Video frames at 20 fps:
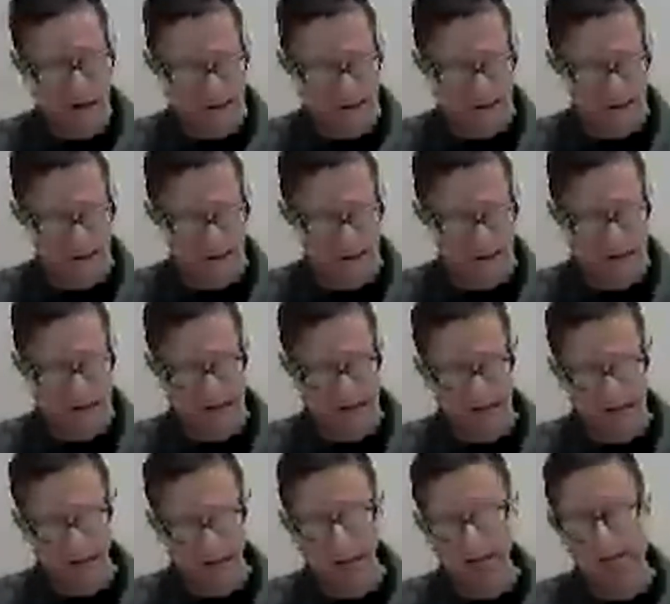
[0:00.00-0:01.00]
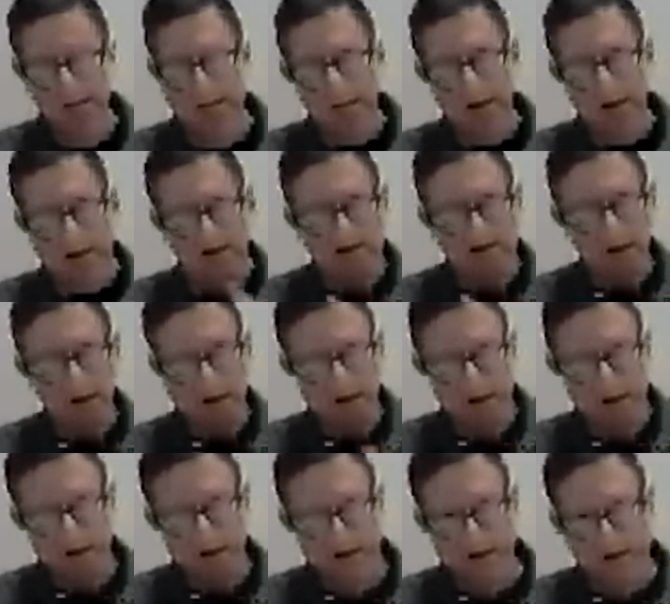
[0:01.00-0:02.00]
Agency, DECA, what the
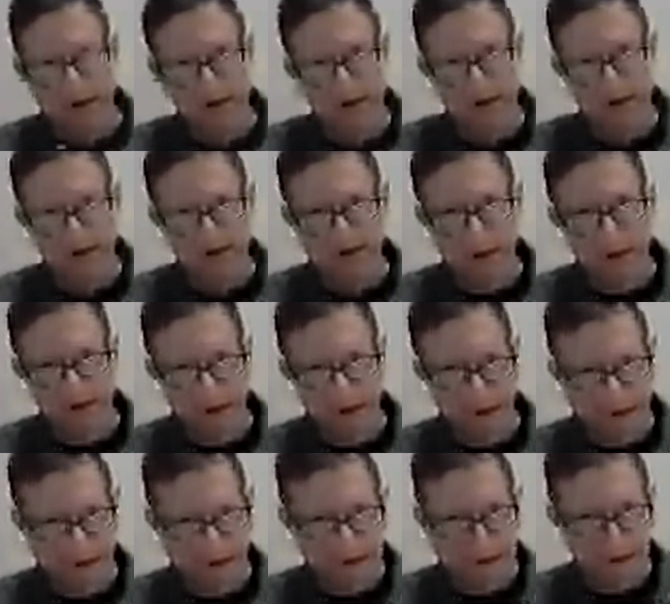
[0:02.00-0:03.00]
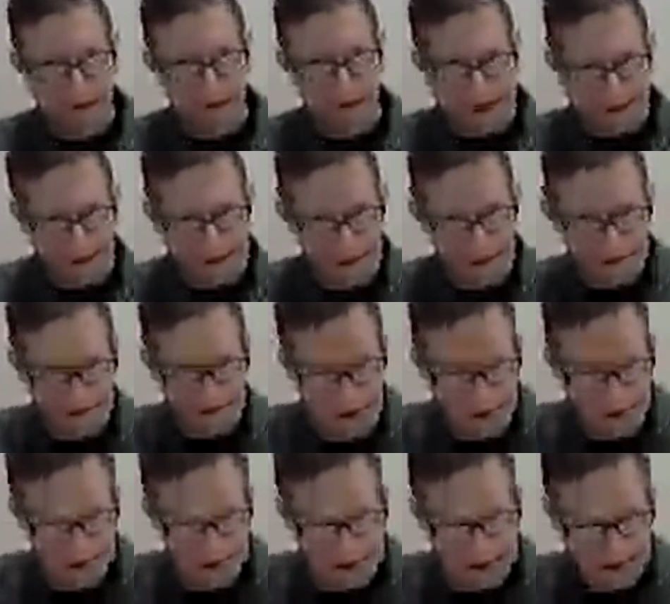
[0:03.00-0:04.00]
criteria is, so I can get back to you
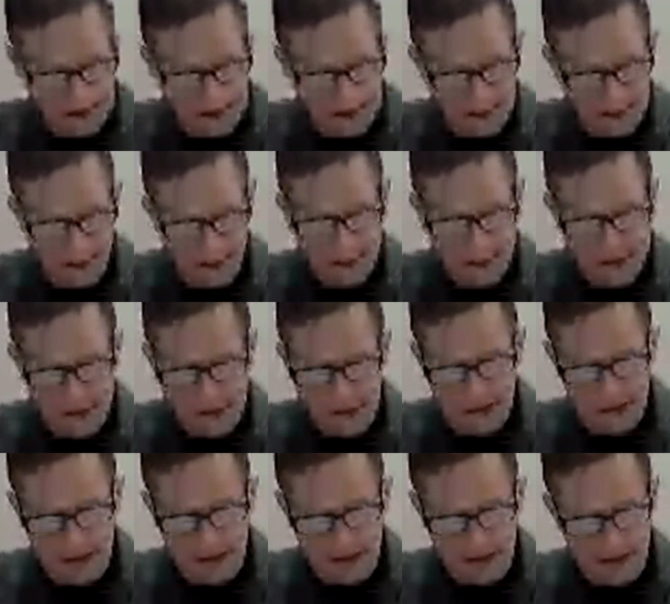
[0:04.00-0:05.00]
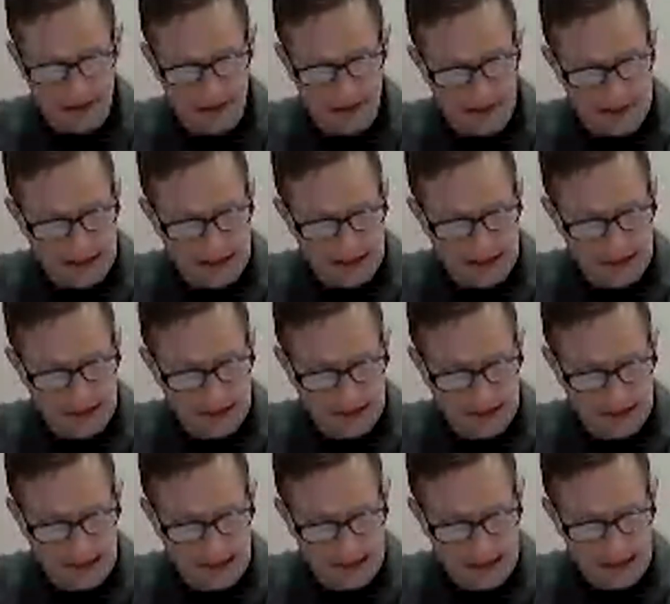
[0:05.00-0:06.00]
once I know
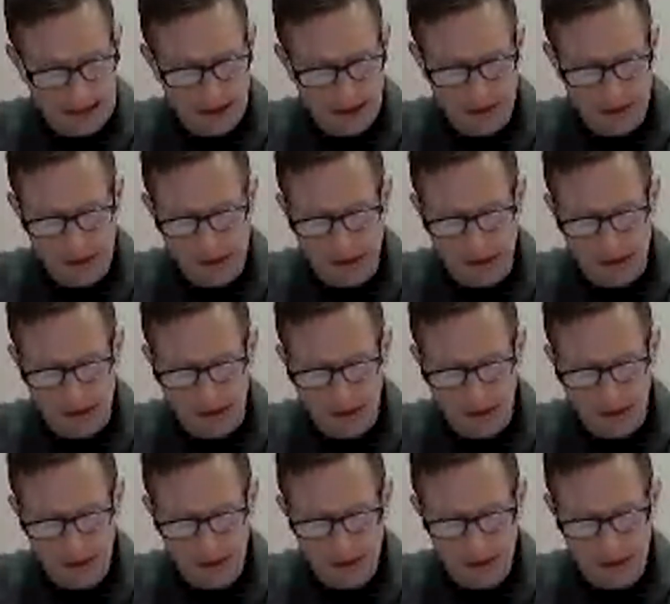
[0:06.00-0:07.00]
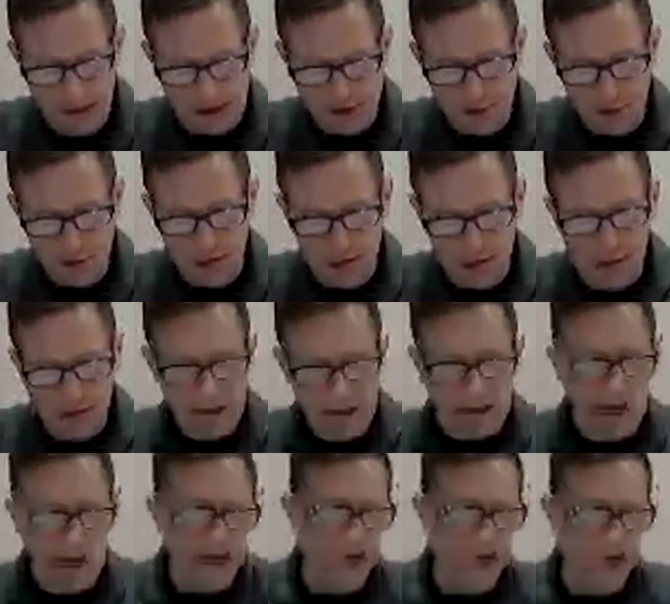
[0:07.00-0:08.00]
that. And then also, as we look
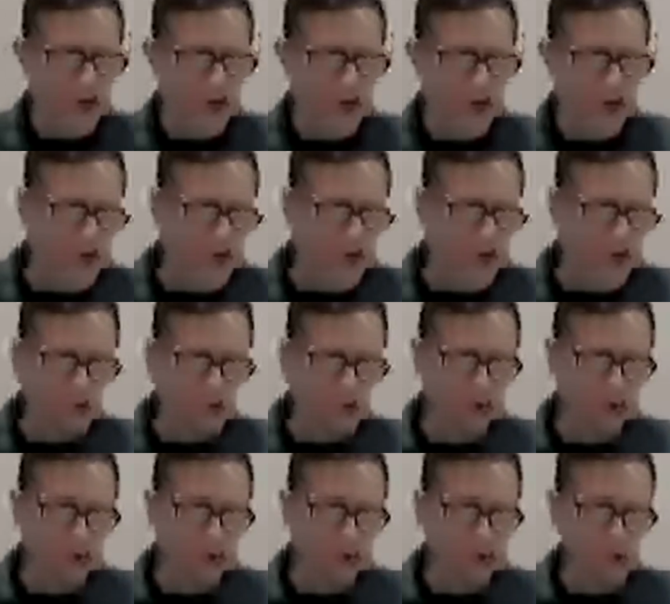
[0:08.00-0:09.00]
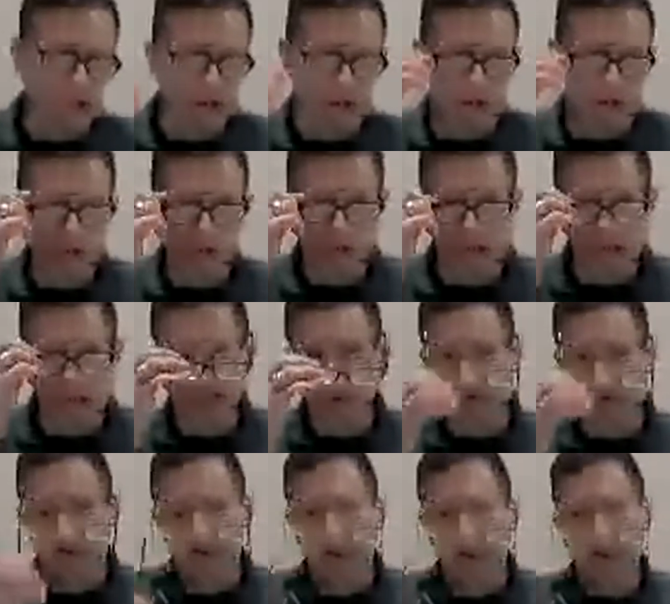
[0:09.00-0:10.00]
at kind of NASWI 2035 in
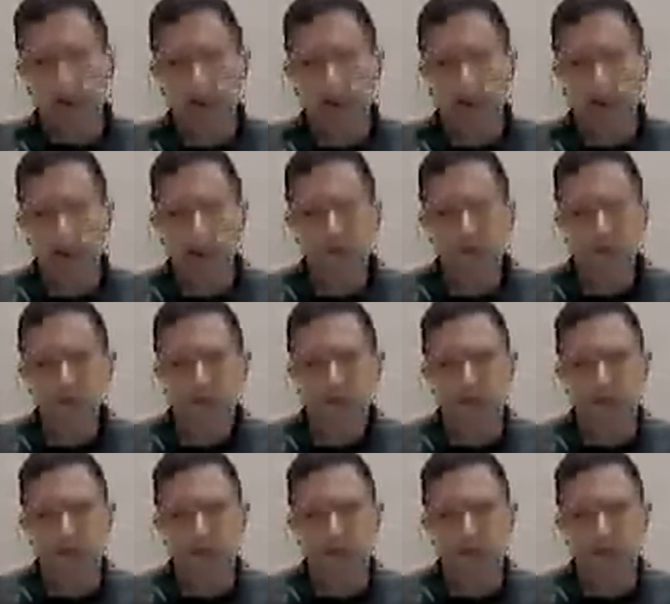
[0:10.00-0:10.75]
a lot of ways,